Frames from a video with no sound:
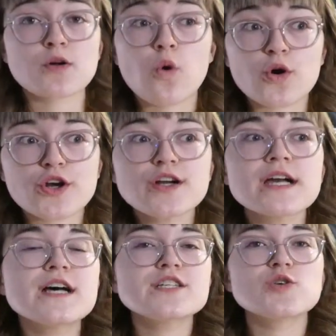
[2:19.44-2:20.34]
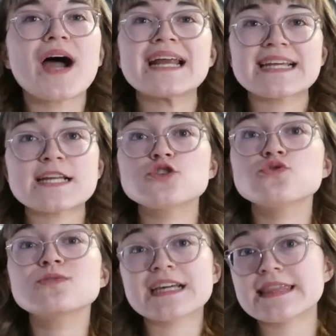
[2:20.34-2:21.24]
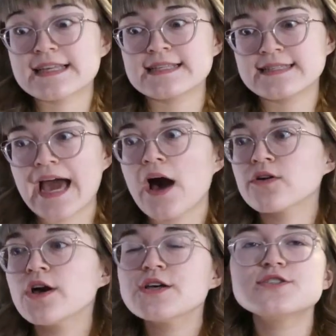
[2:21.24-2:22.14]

quarter, so I need to get this down.